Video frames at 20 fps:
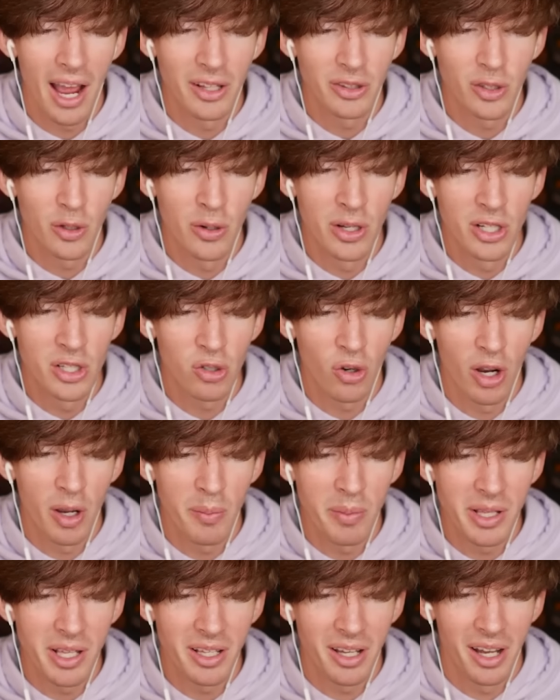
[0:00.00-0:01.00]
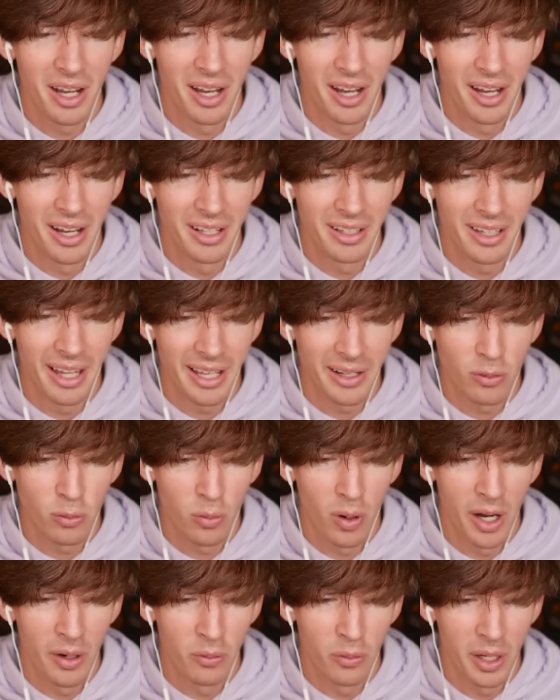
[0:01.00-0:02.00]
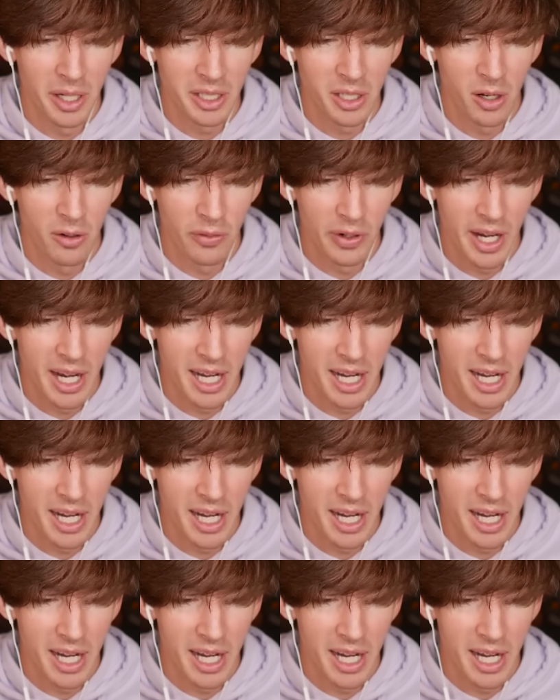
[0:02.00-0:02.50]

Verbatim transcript: I do enjoy me uh like running over